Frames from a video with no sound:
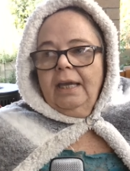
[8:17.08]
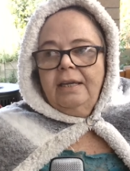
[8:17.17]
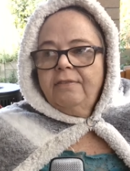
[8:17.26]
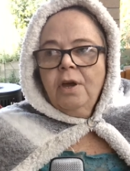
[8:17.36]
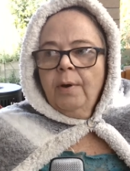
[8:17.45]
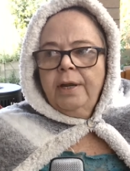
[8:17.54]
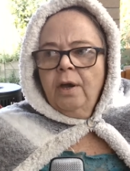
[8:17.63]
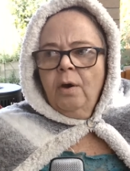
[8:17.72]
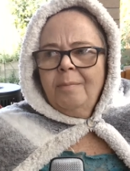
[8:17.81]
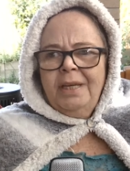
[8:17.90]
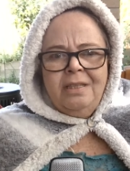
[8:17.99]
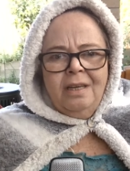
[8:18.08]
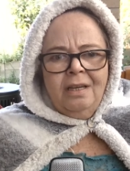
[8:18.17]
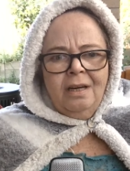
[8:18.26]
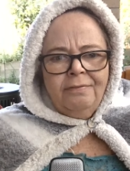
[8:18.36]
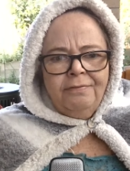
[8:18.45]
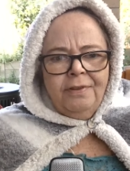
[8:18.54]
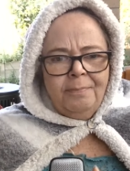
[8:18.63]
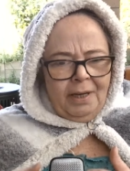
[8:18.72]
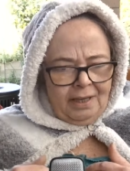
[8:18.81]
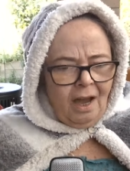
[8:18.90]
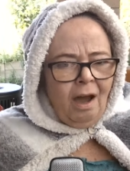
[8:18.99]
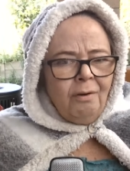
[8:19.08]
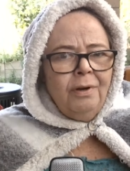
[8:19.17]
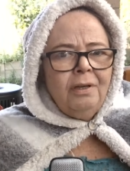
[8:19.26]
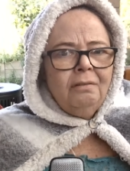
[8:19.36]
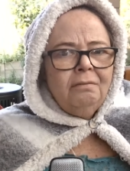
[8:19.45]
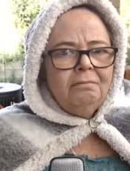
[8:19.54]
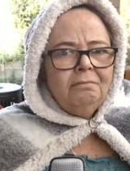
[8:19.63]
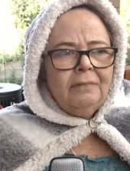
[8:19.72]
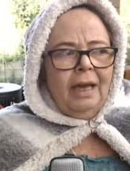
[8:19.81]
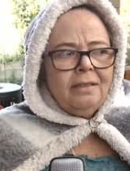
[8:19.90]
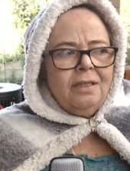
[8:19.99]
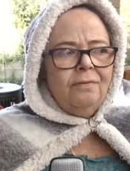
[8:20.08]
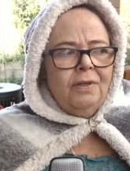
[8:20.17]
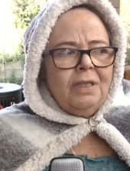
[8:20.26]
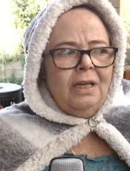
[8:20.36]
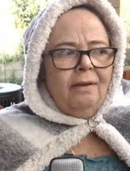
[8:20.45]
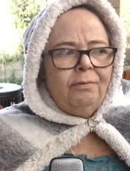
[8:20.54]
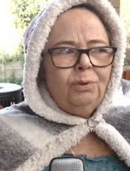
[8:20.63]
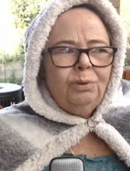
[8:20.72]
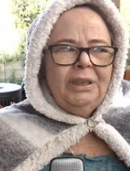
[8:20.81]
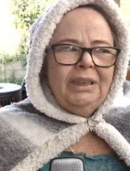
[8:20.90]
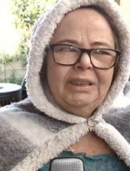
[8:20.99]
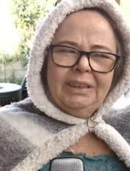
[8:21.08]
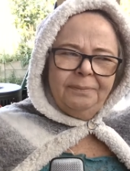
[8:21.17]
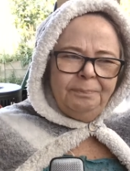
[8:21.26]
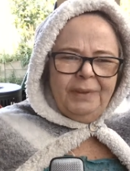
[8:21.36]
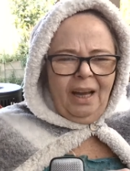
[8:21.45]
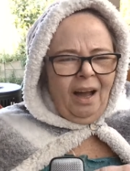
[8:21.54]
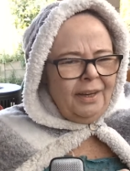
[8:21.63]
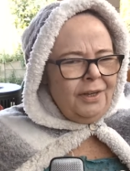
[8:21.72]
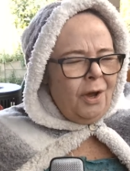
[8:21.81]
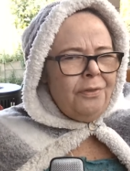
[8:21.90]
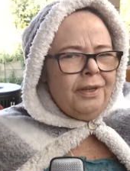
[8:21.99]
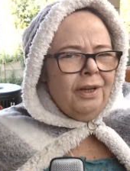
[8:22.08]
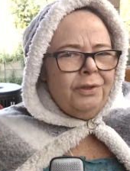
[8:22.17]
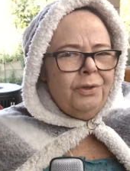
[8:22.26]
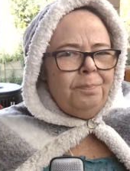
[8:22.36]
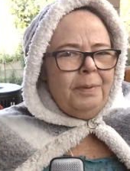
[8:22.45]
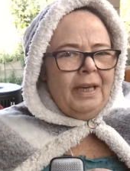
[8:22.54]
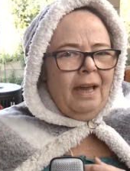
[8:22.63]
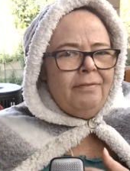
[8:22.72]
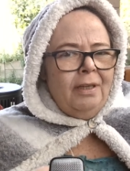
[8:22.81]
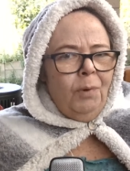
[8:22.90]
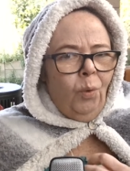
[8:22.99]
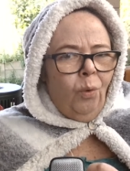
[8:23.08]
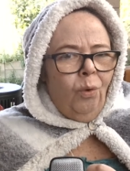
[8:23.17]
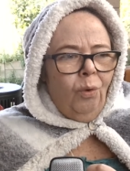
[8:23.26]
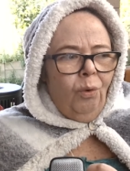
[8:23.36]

even though I know I'm eating enough for my current activity level, I know that I could be having more.